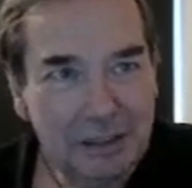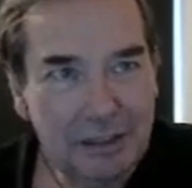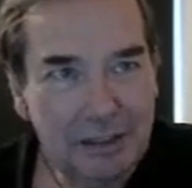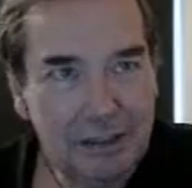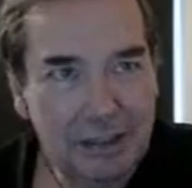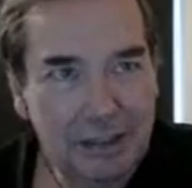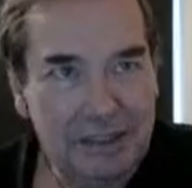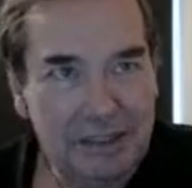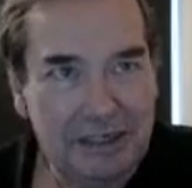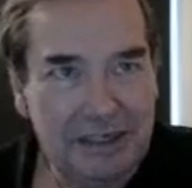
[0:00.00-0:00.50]

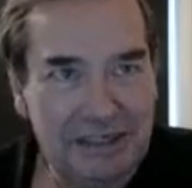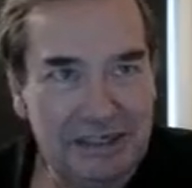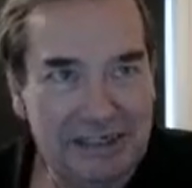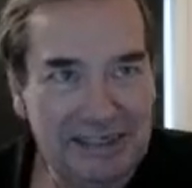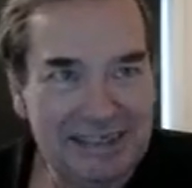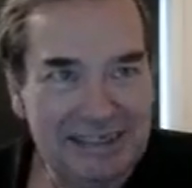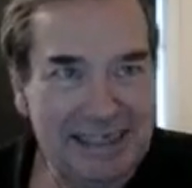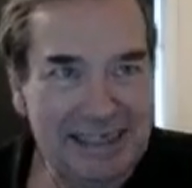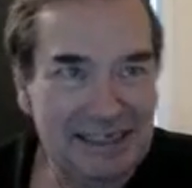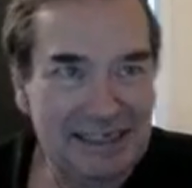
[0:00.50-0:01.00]
and then it
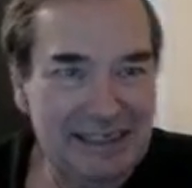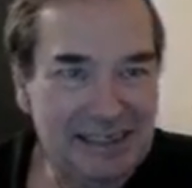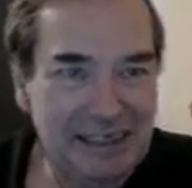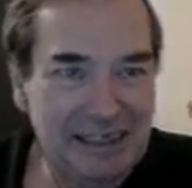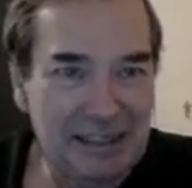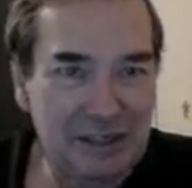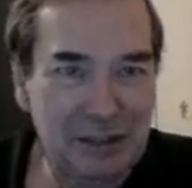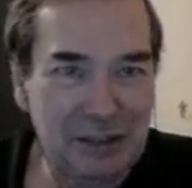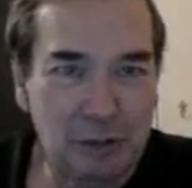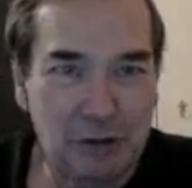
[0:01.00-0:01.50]
descends
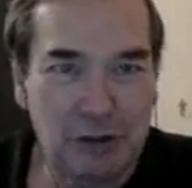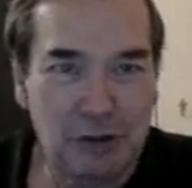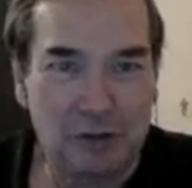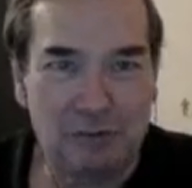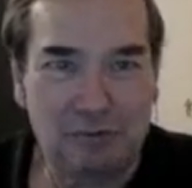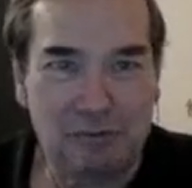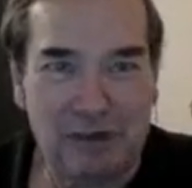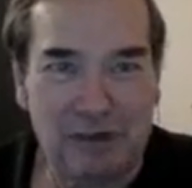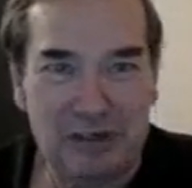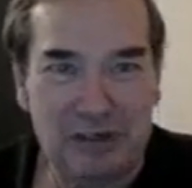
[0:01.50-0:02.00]
into a
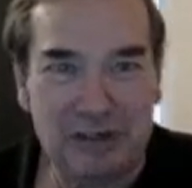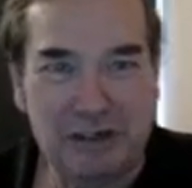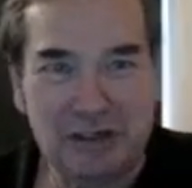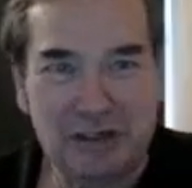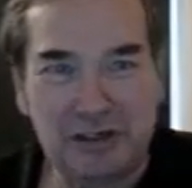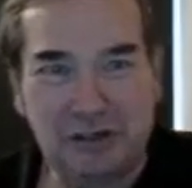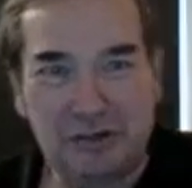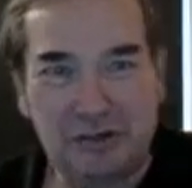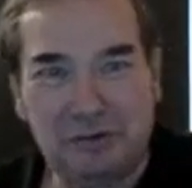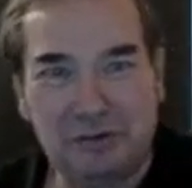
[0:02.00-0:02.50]

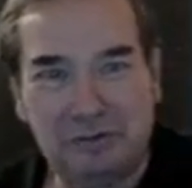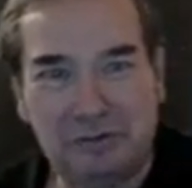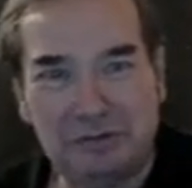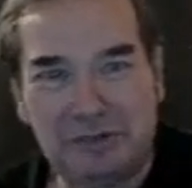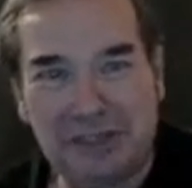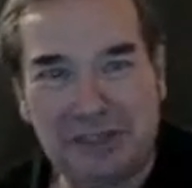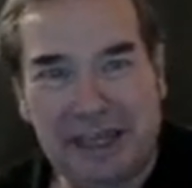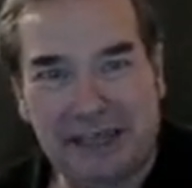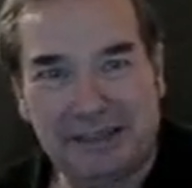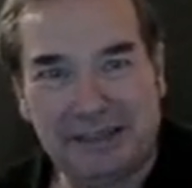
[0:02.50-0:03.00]
conventional
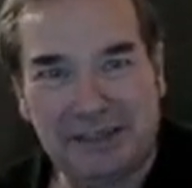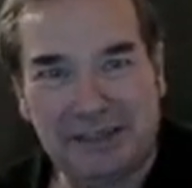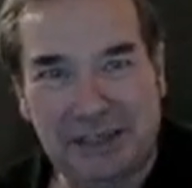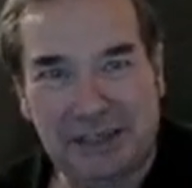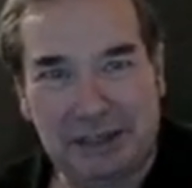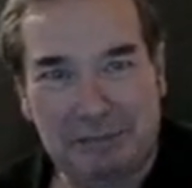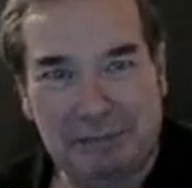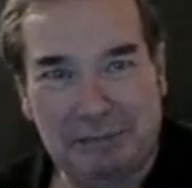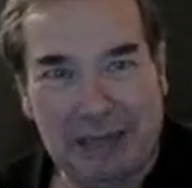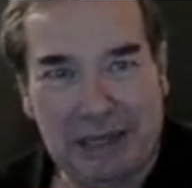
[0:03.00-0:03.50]
tag
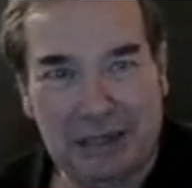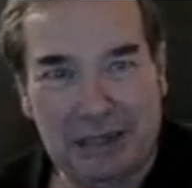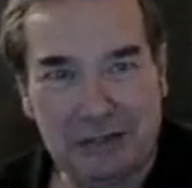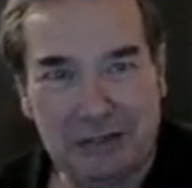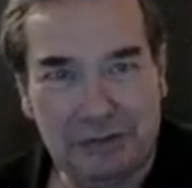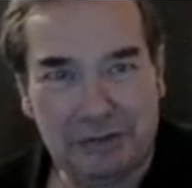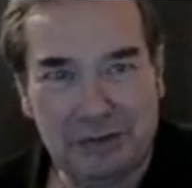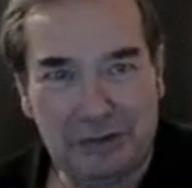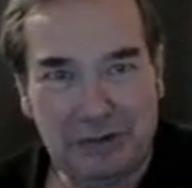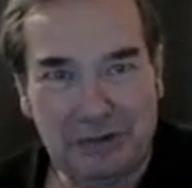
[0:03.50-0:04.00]
team match,
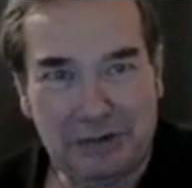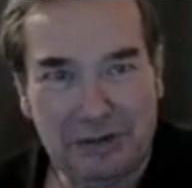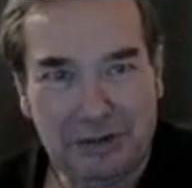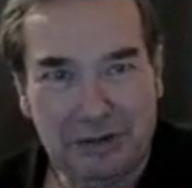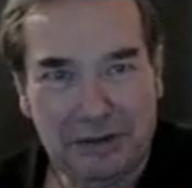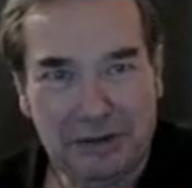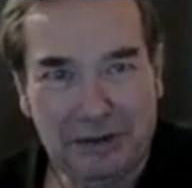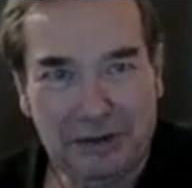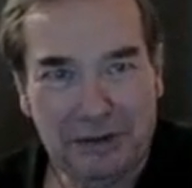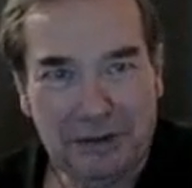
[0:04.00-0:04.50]

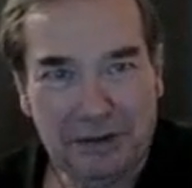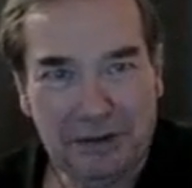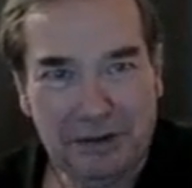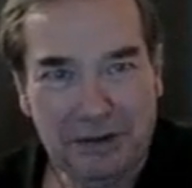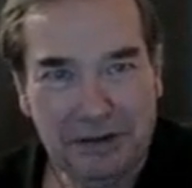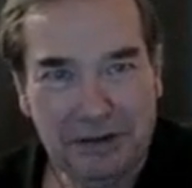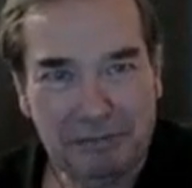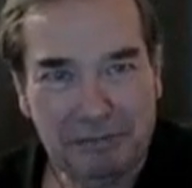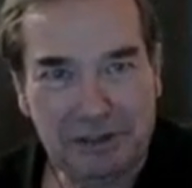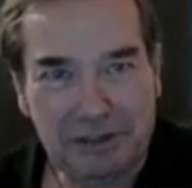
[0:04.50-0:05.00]

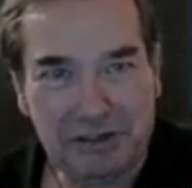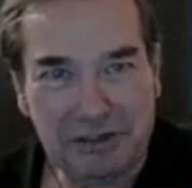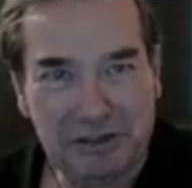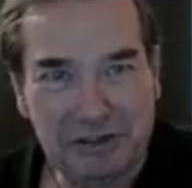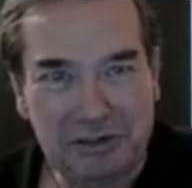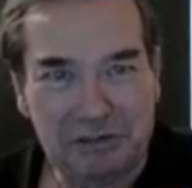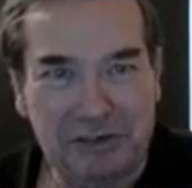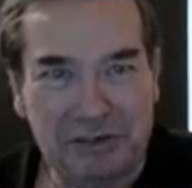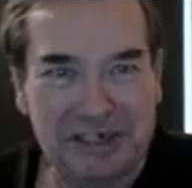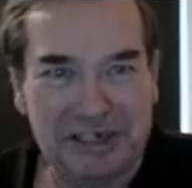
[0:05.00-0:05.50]
which
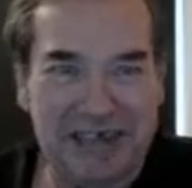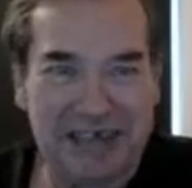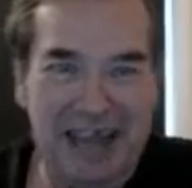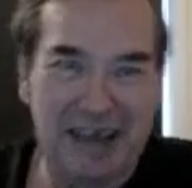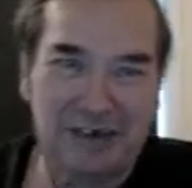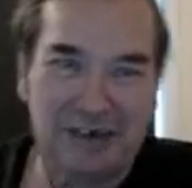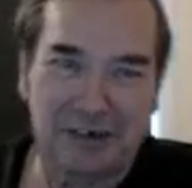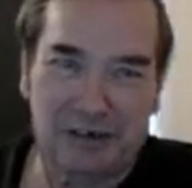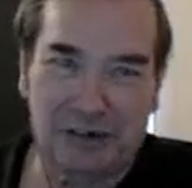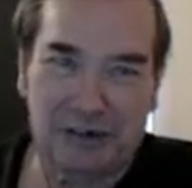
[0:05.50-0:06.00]
took it
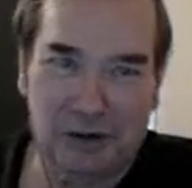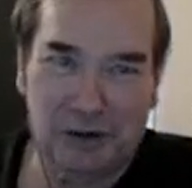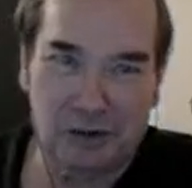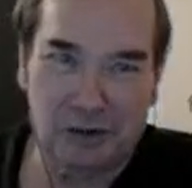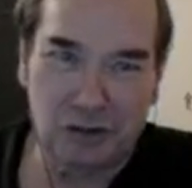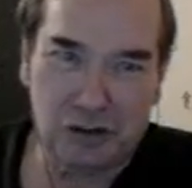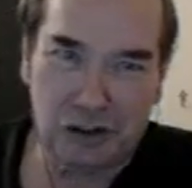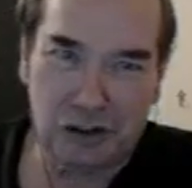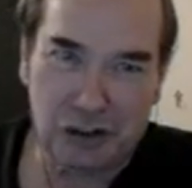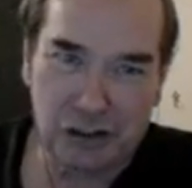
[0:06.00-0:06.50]
down a
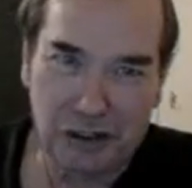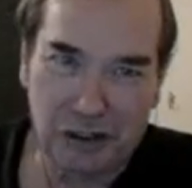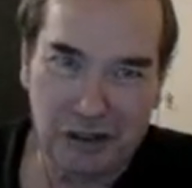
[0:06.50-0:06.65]
notch.